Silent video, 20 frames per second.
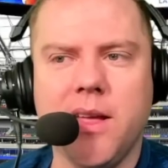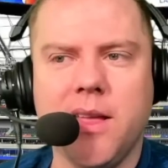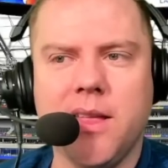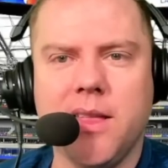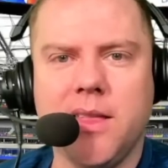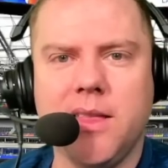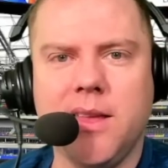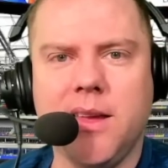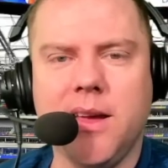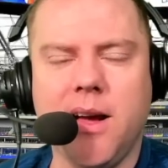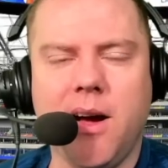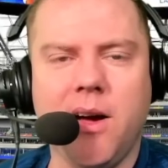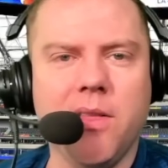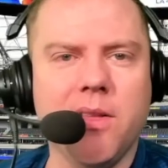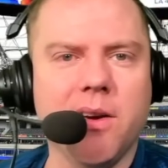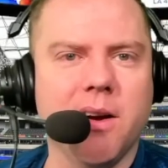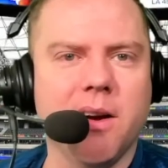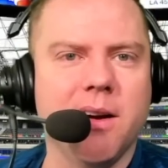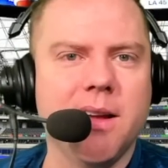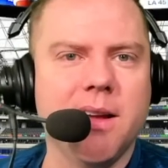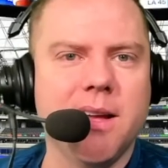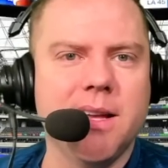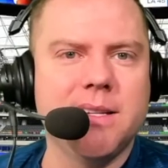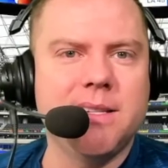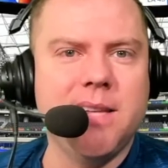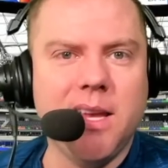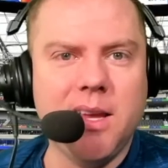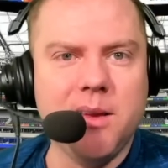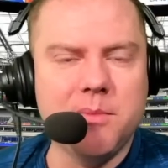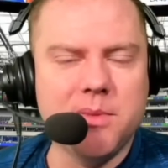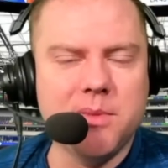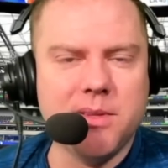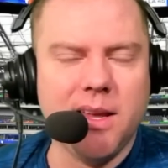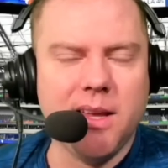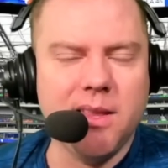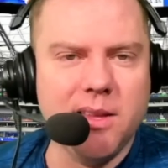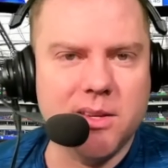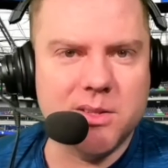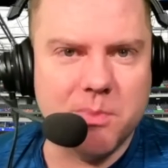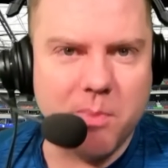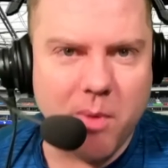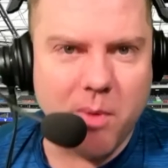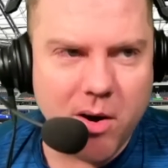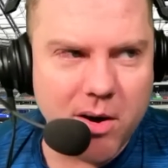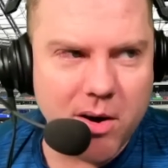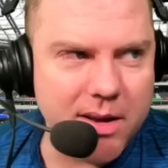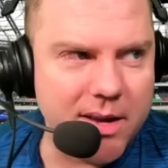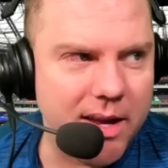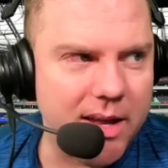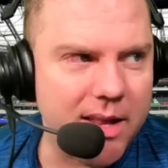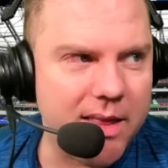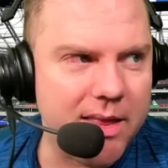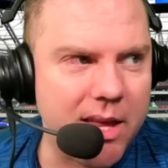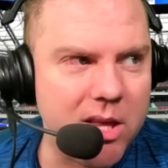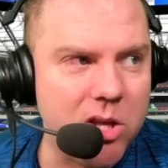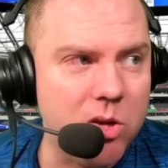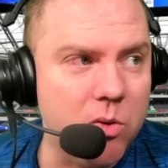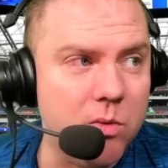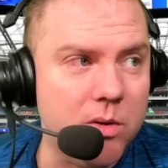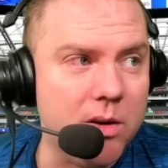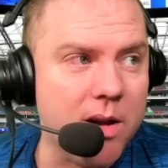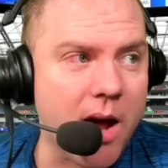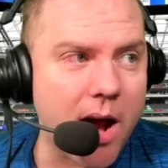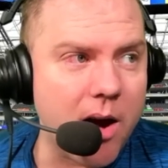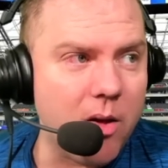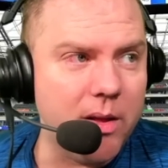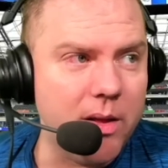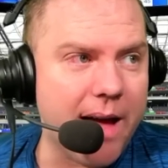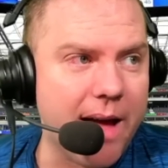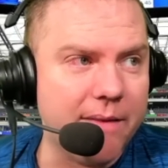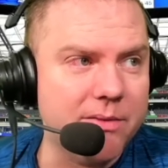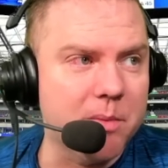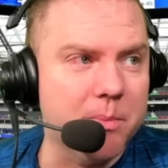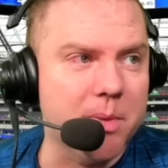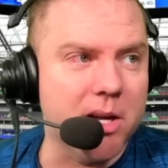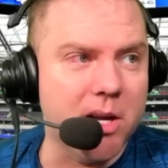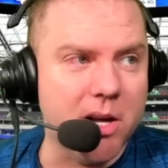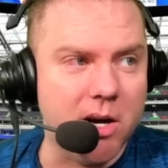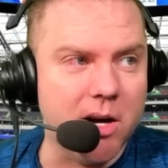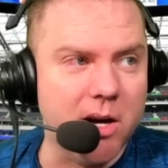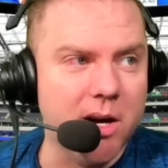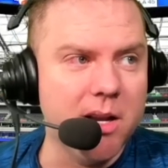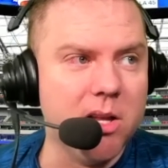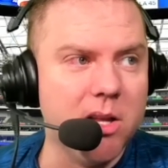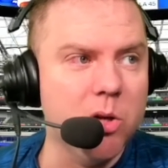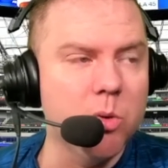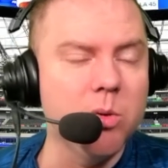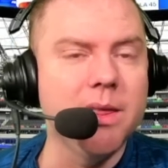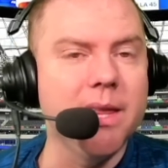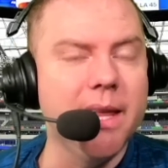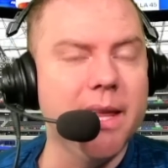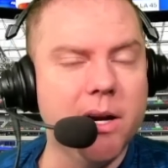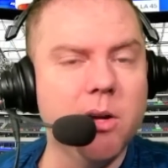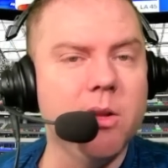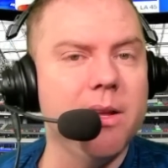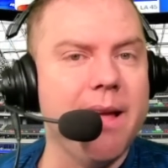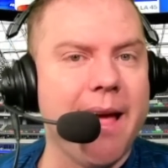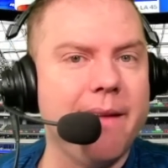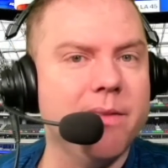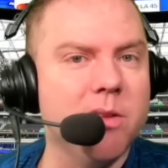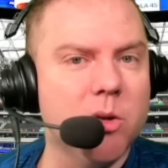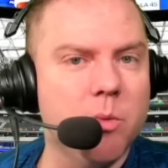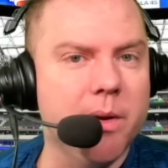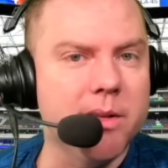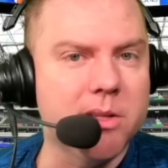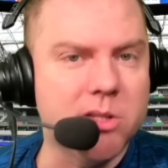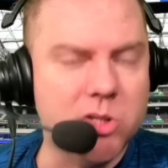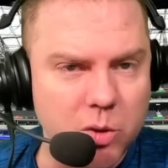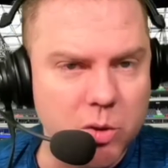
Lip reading: the other teams in this market, that you not only have to be good, you literally have to win Super